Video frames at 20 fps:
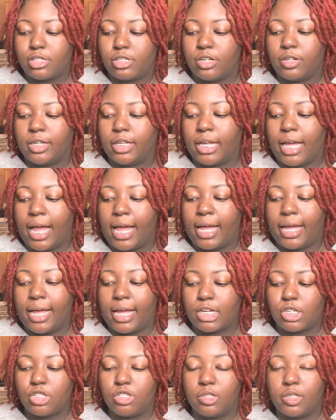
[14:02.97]
journey, I
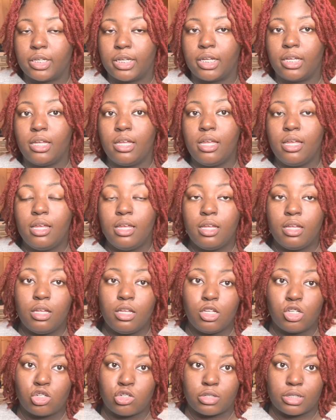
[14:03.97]
actually
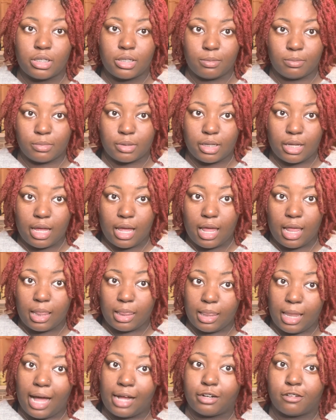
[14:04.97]
trimmed a
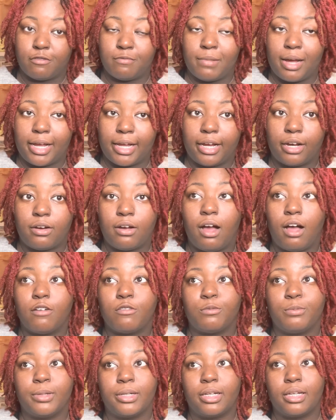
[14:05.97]
lot of my hair
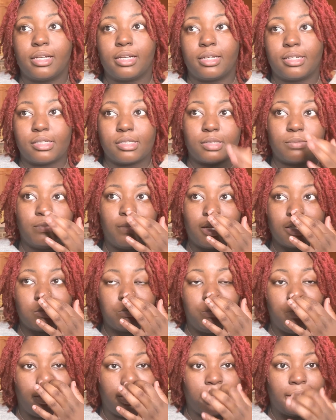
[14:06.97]
off because my
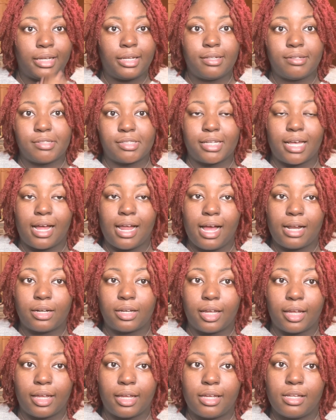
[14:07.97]
split ends got out
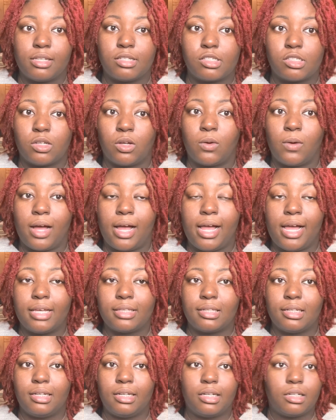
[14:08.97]
of hand. So I had
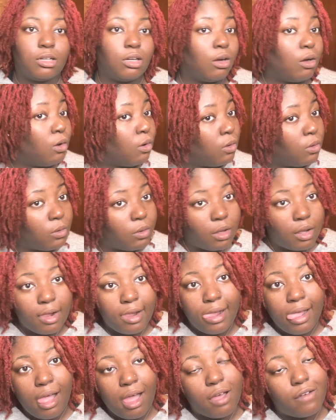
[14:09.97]
to let go
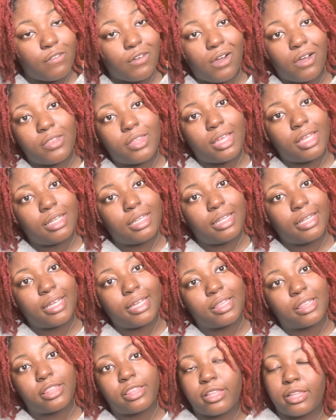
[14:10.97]
of all that
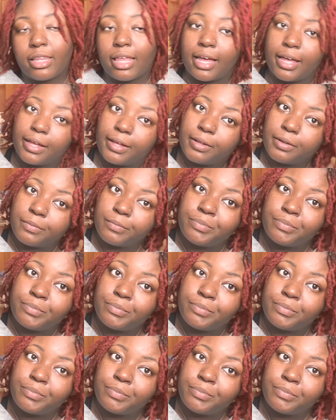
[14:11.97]
length. Like,